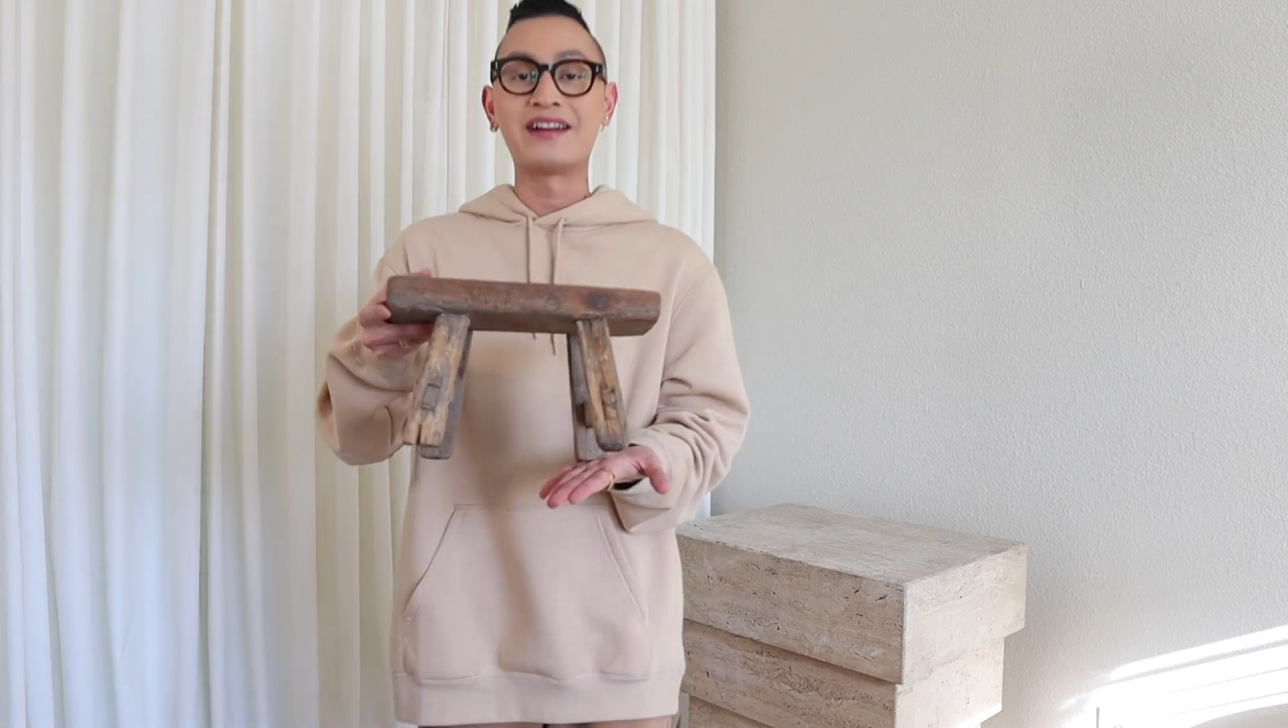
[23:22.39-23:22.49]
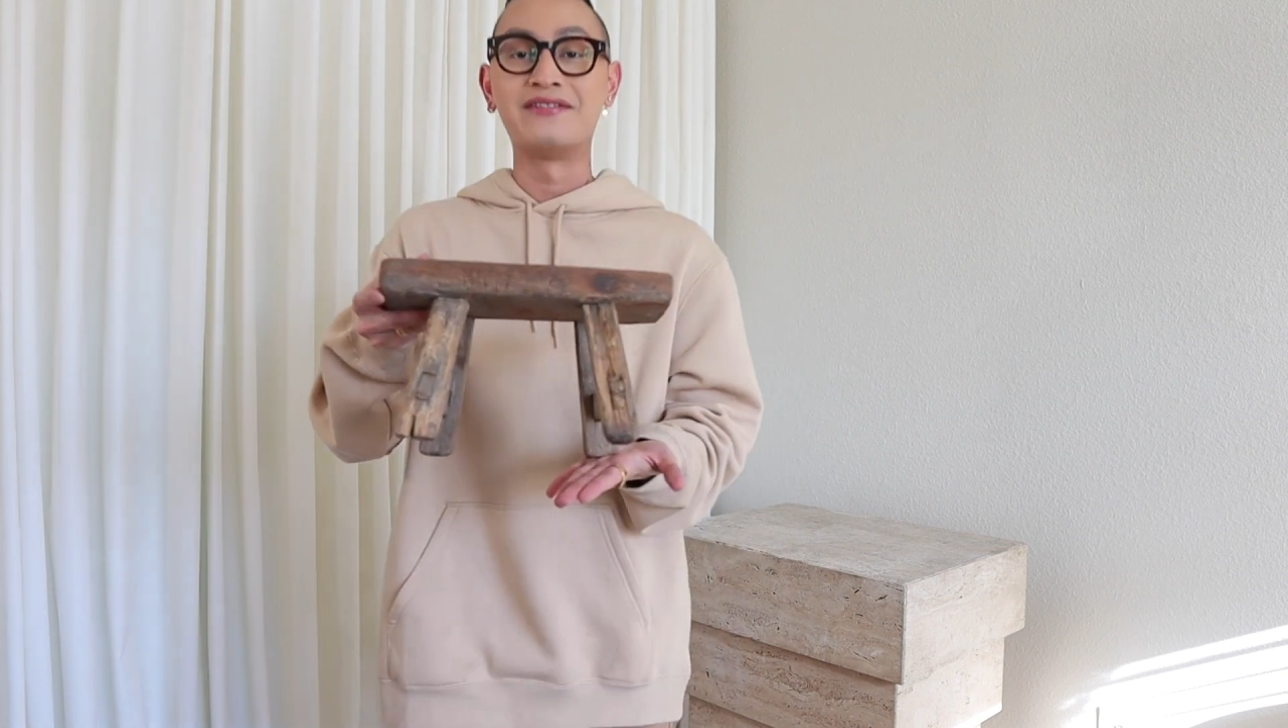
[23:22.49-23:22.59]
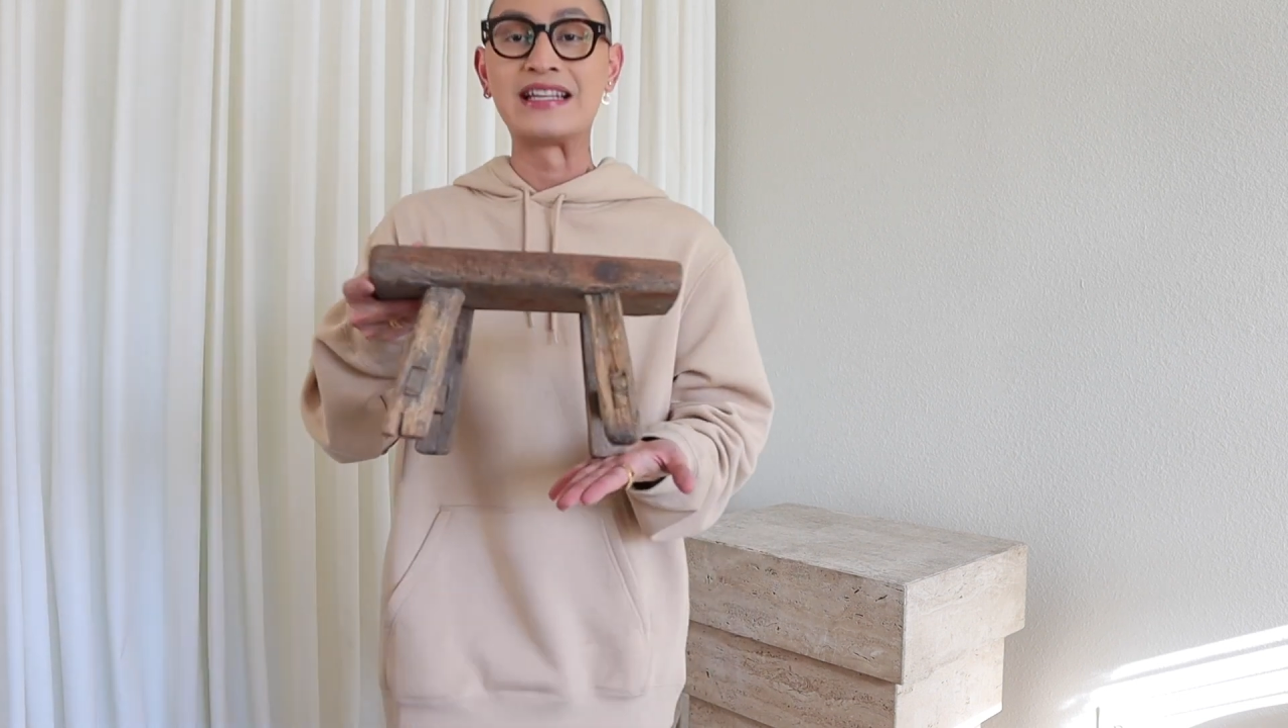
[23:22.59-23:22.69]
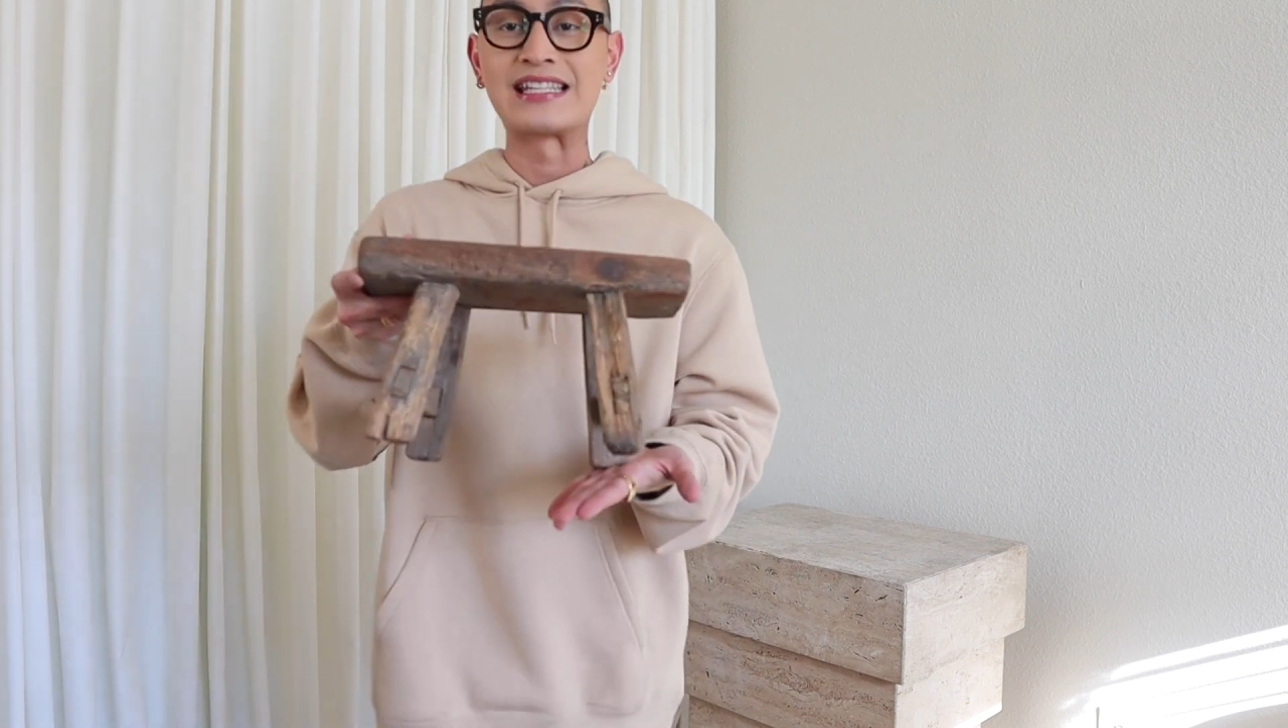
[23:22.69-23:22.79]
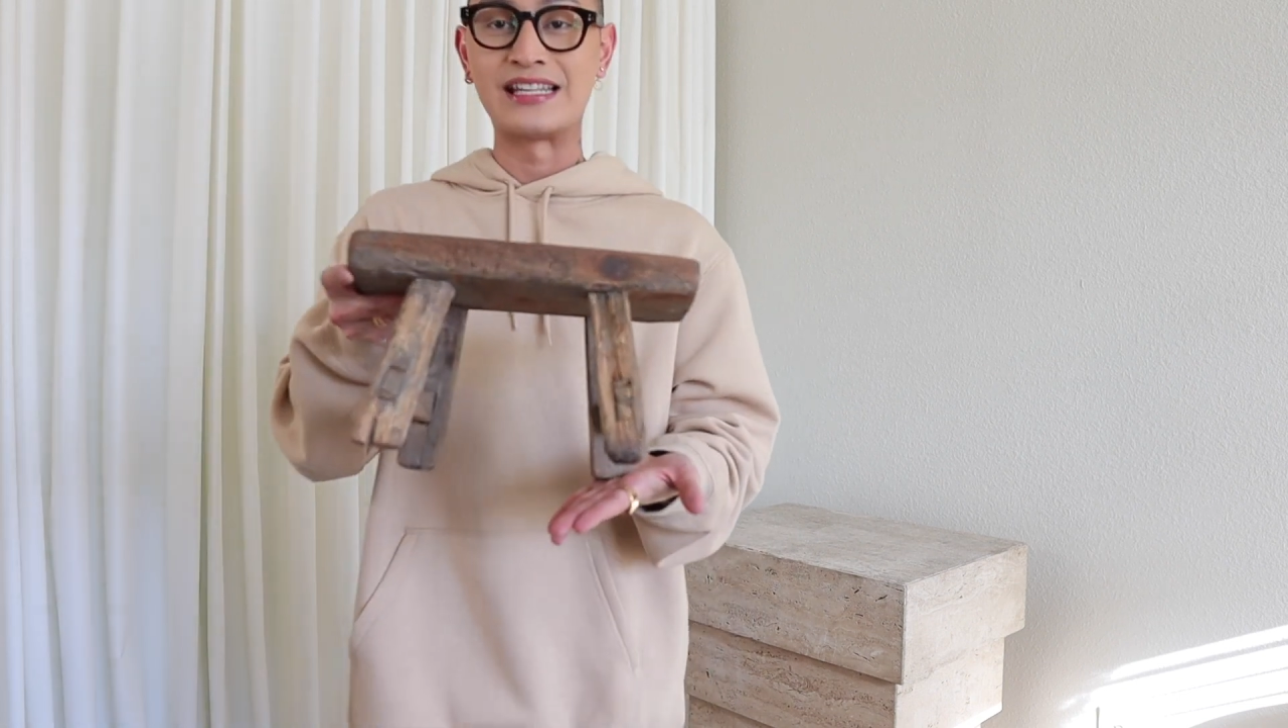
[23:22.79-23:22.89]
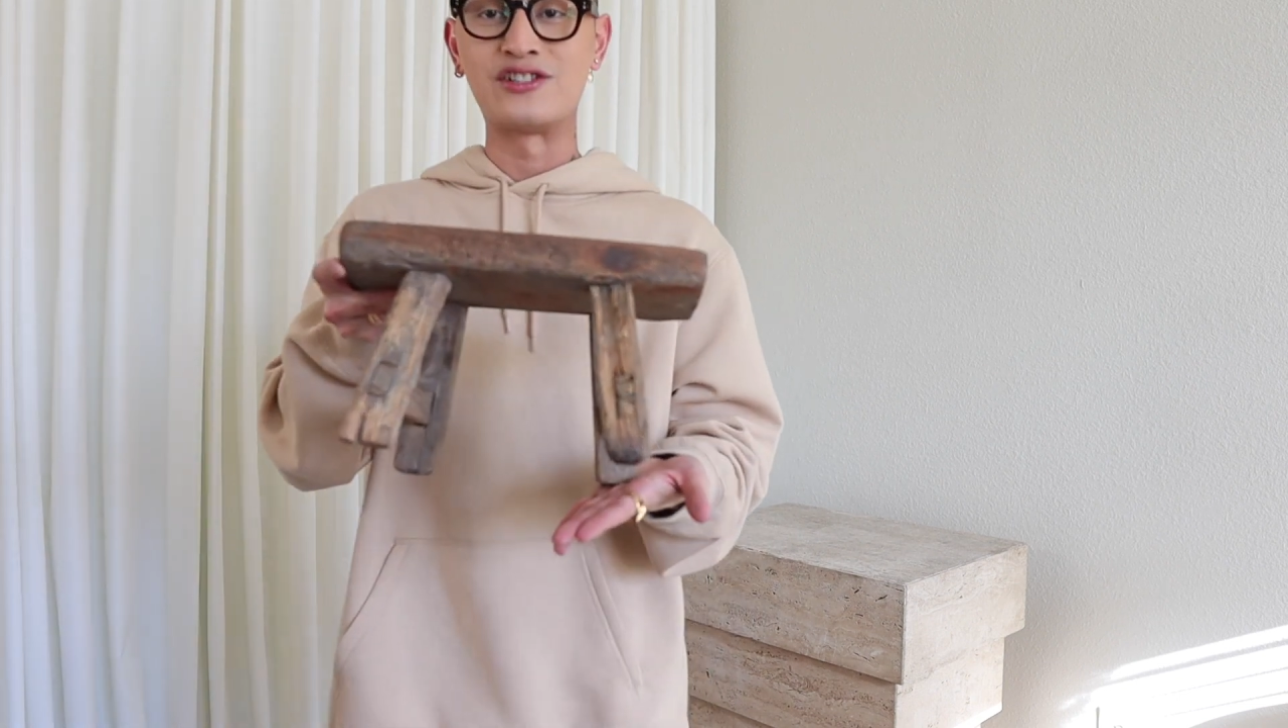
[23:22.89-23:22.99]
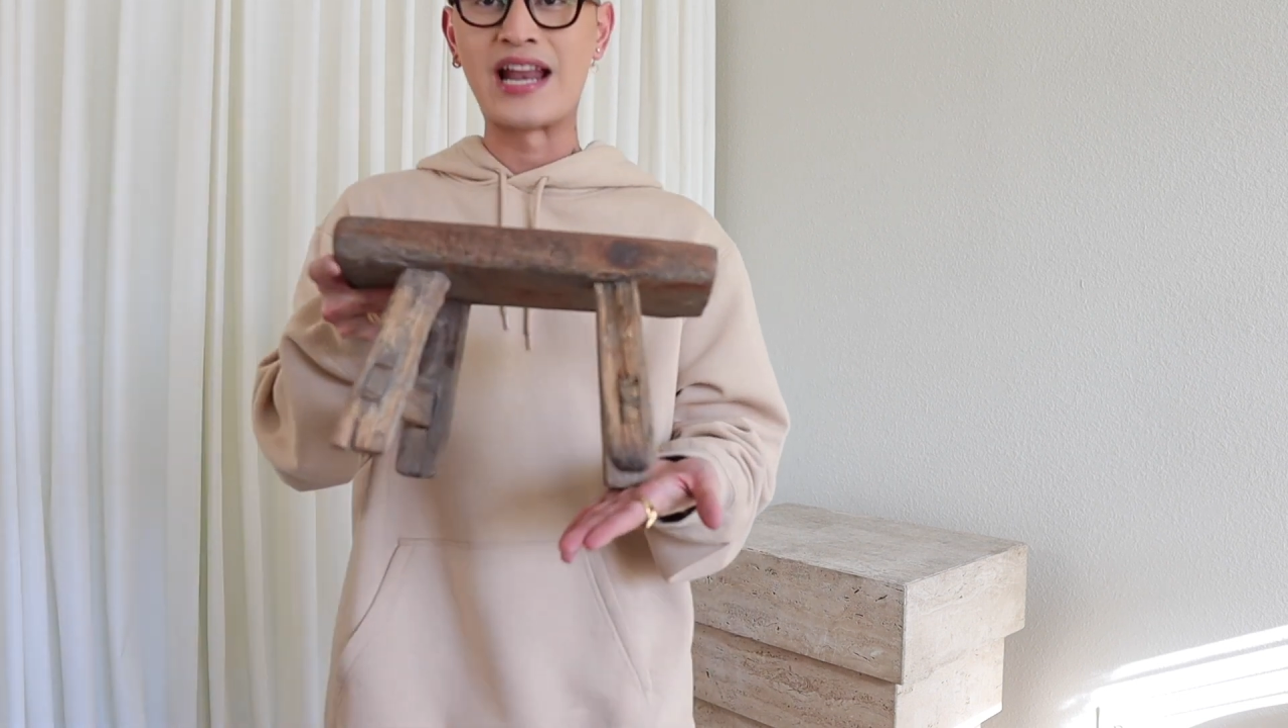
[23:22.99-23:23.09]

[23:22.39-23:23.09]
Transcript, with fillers: Air Vintage.